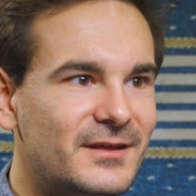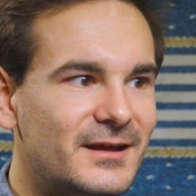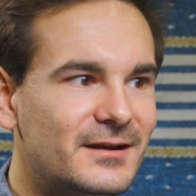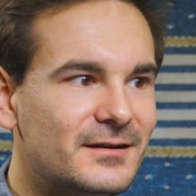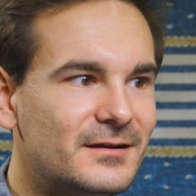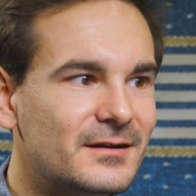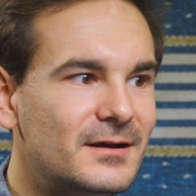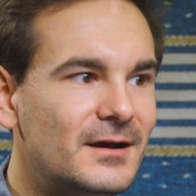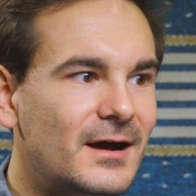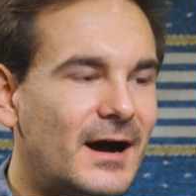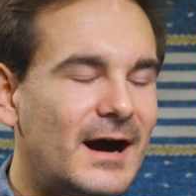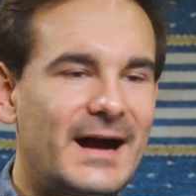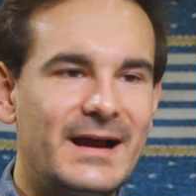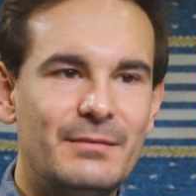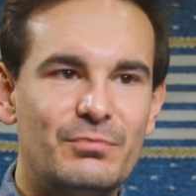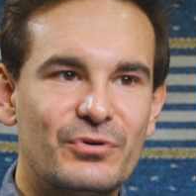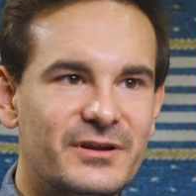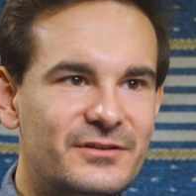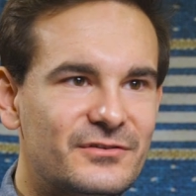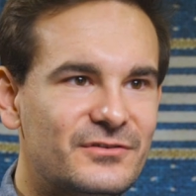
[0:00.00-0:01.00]
that
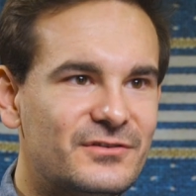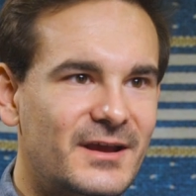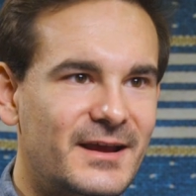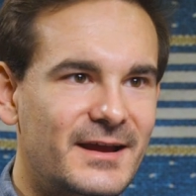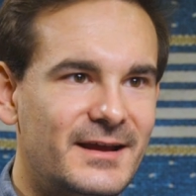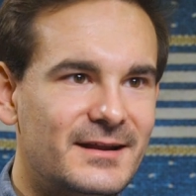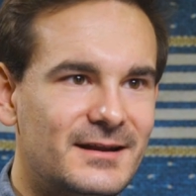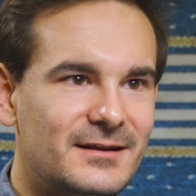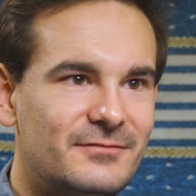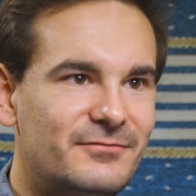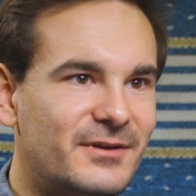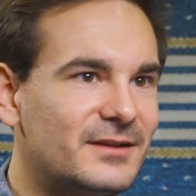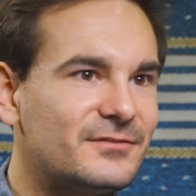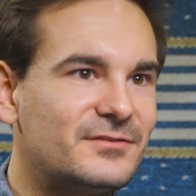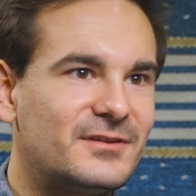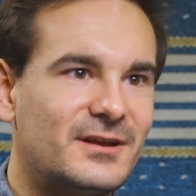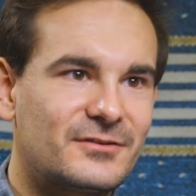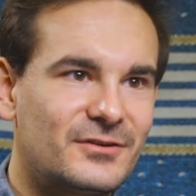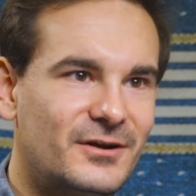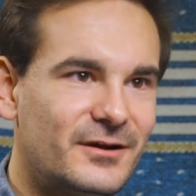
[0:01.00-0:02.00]
hybrids and
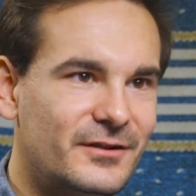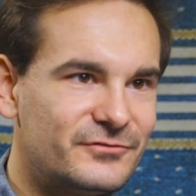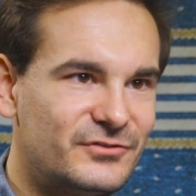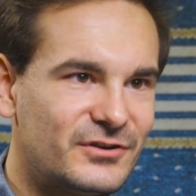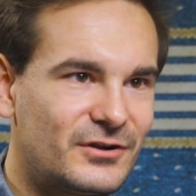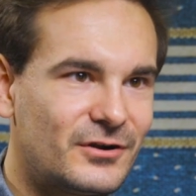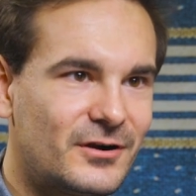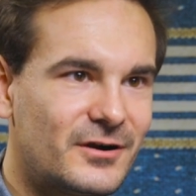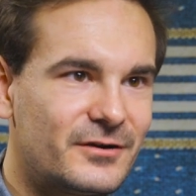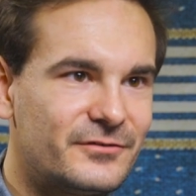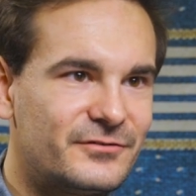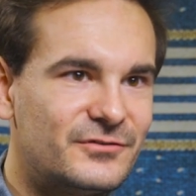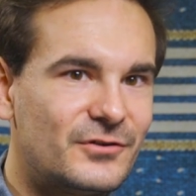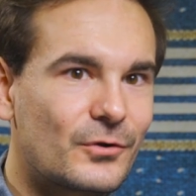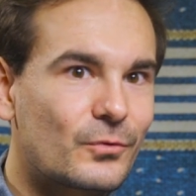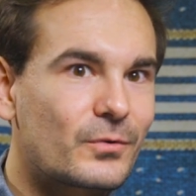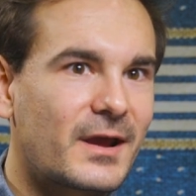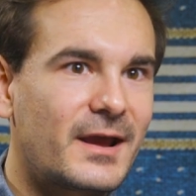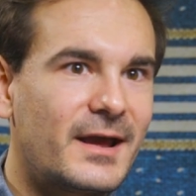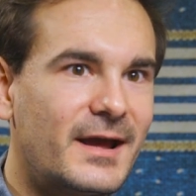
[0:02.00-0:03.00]
advanced technology cars
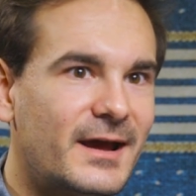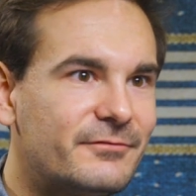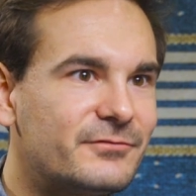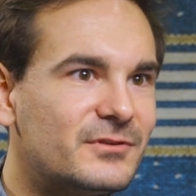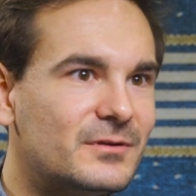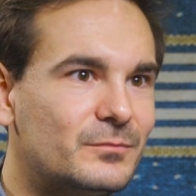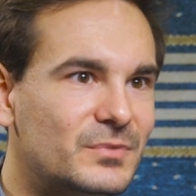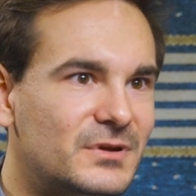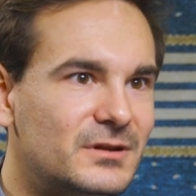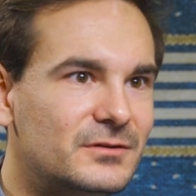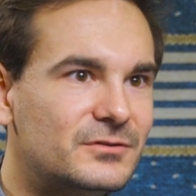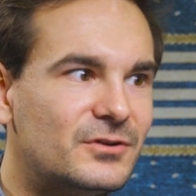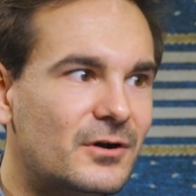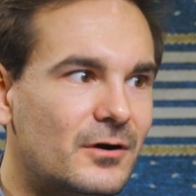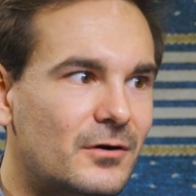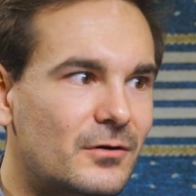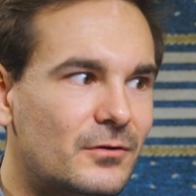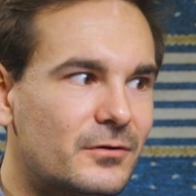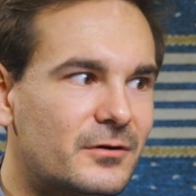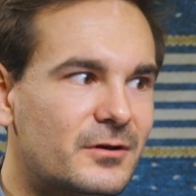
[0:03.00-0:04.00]
don't have to be
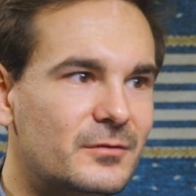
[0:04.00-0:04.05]
dull